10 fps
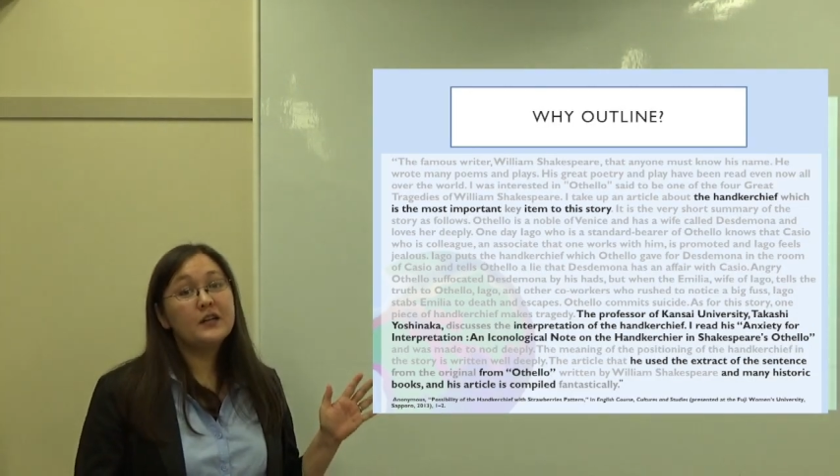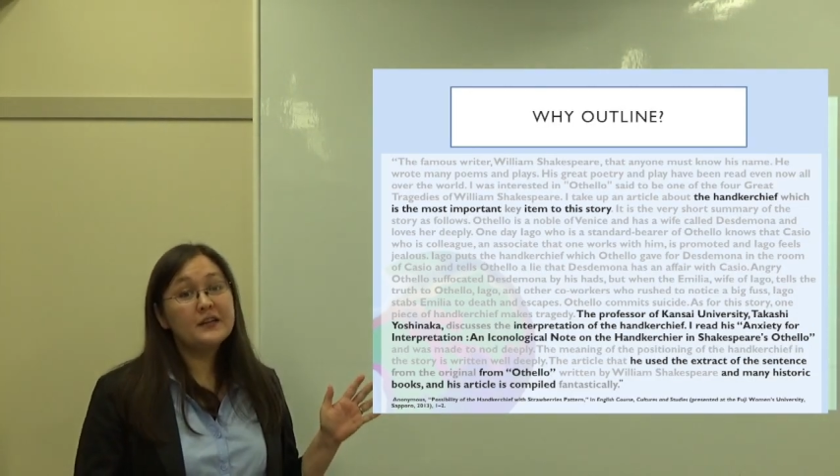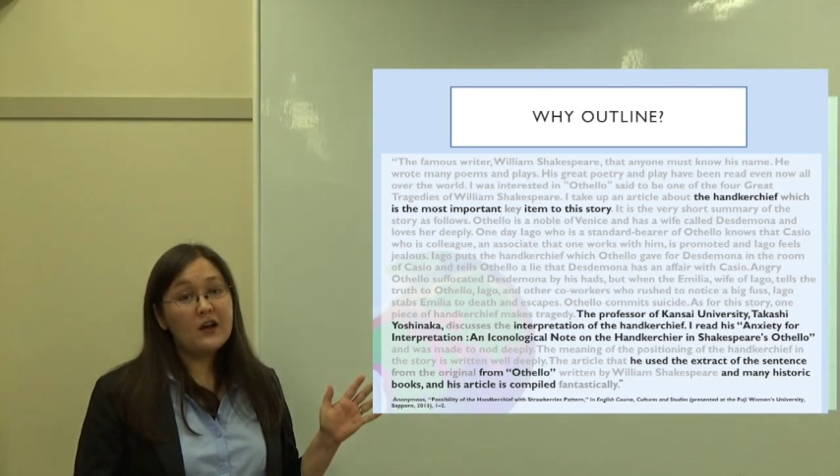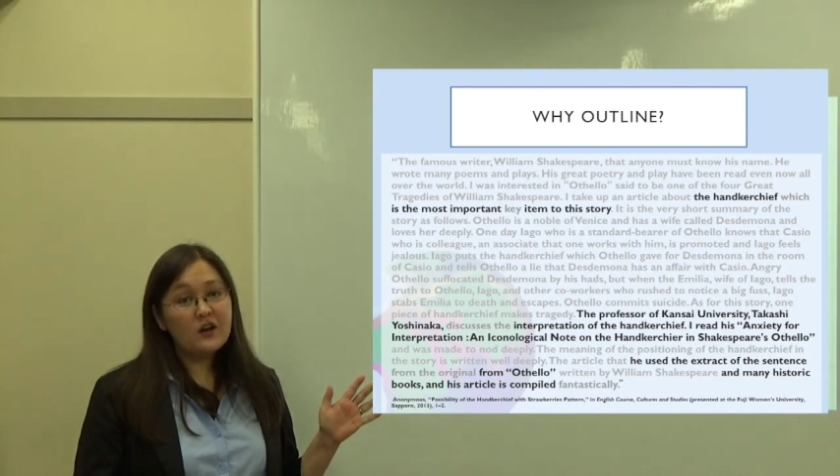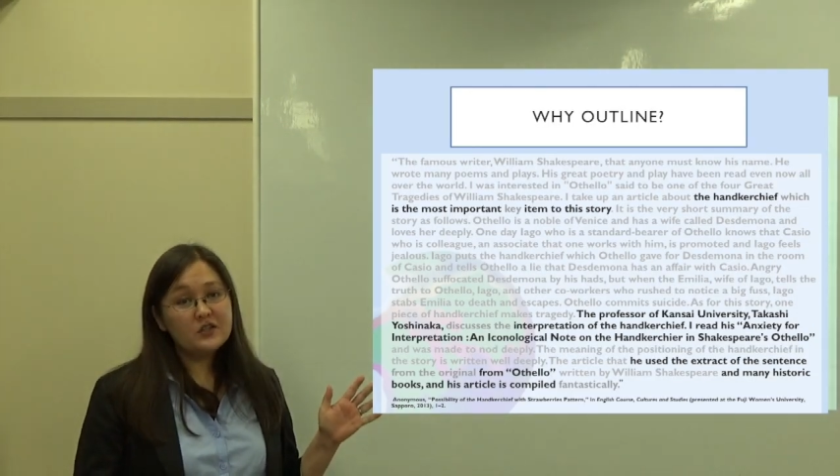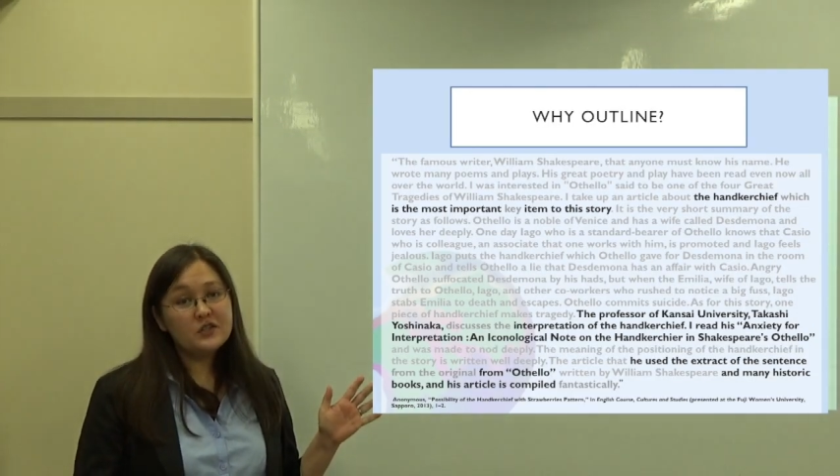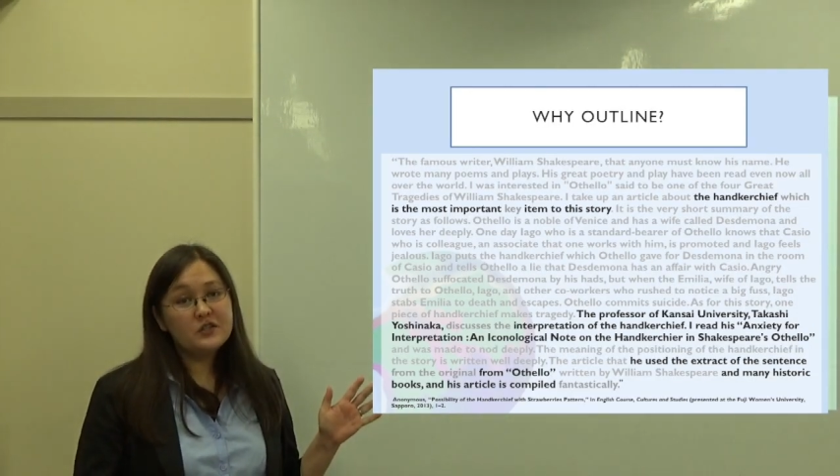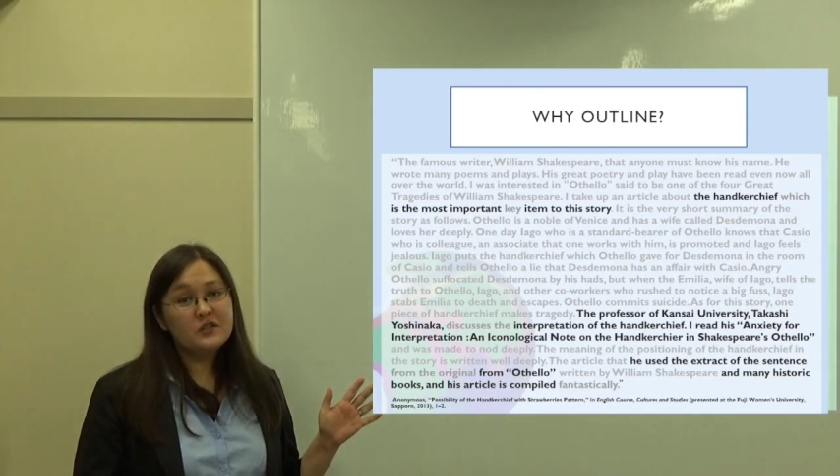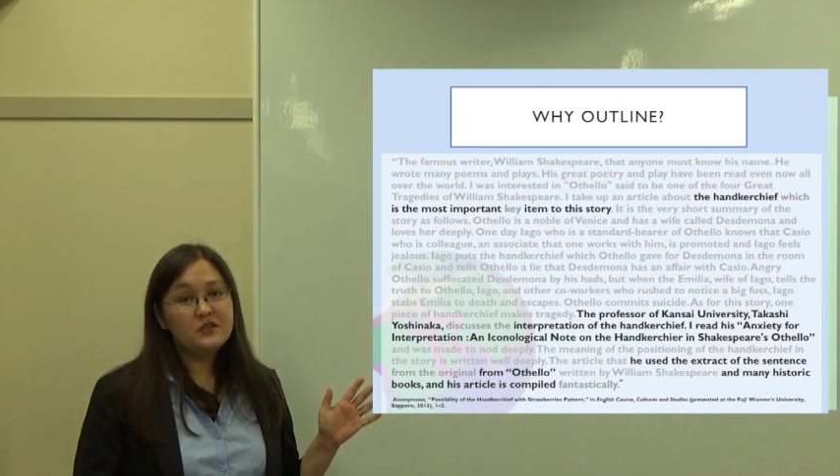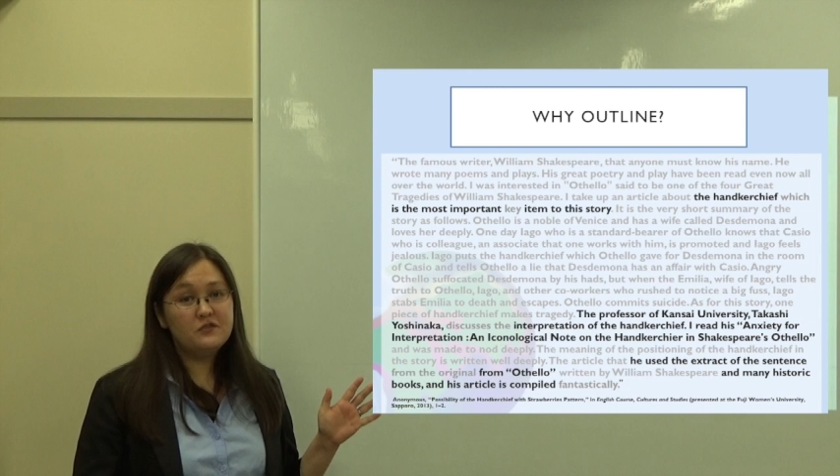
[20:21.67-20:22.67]
not
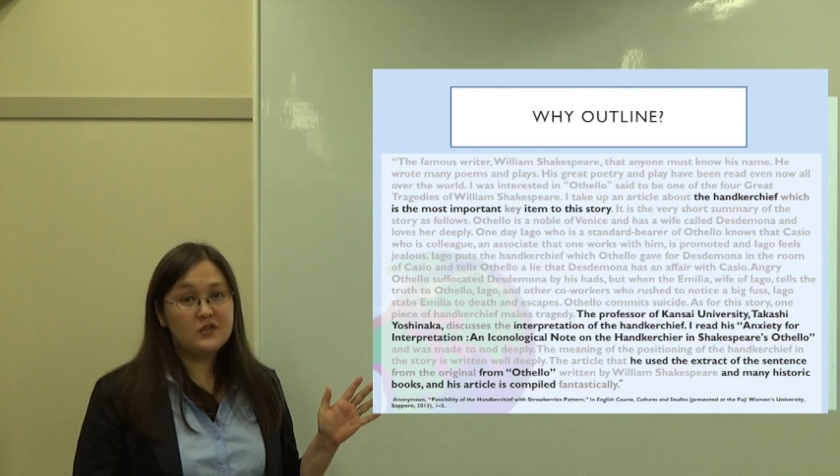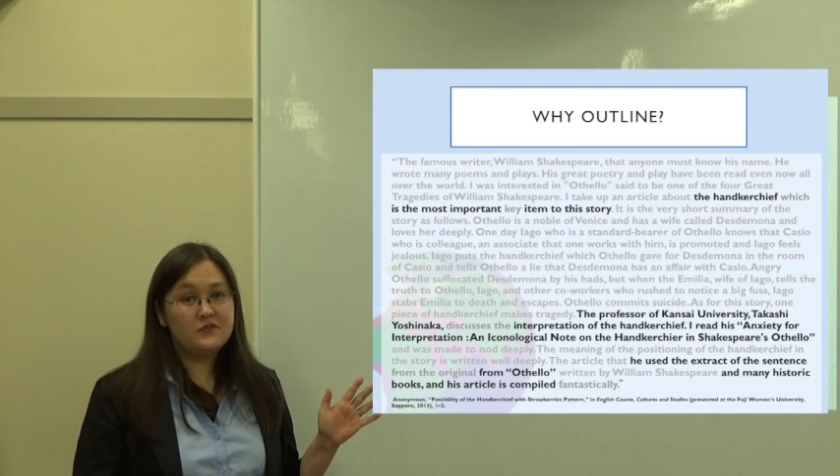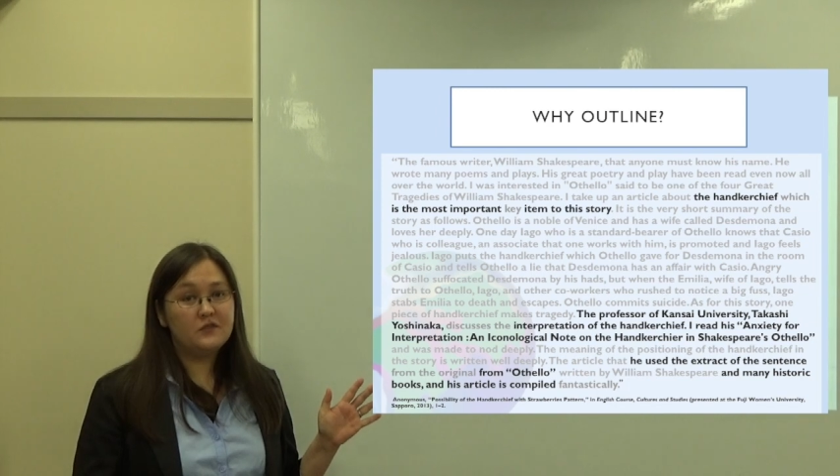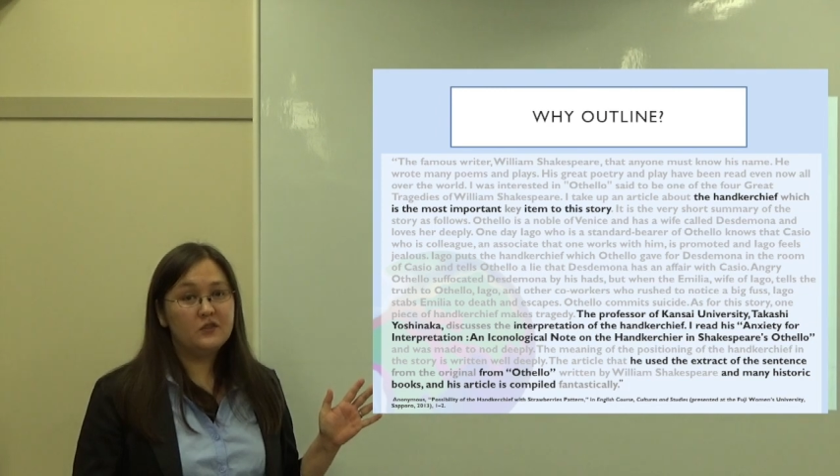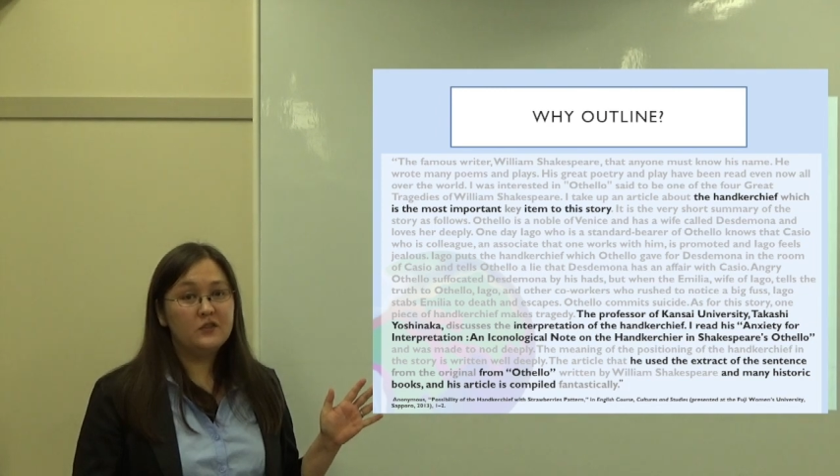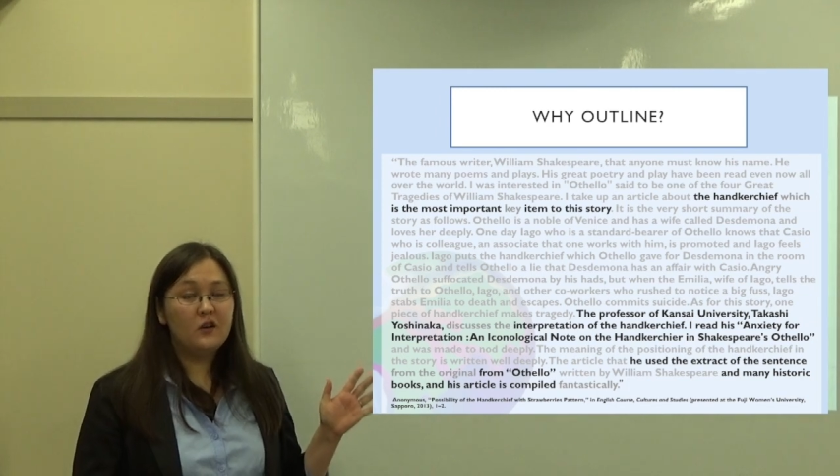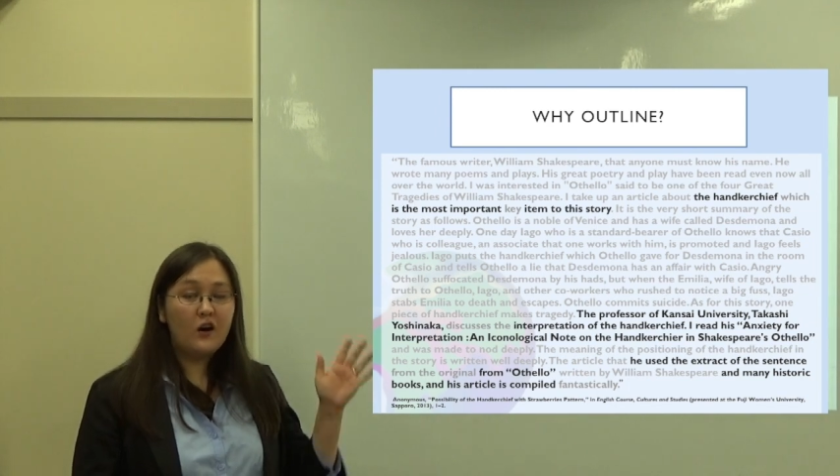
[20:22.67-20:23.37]
useful.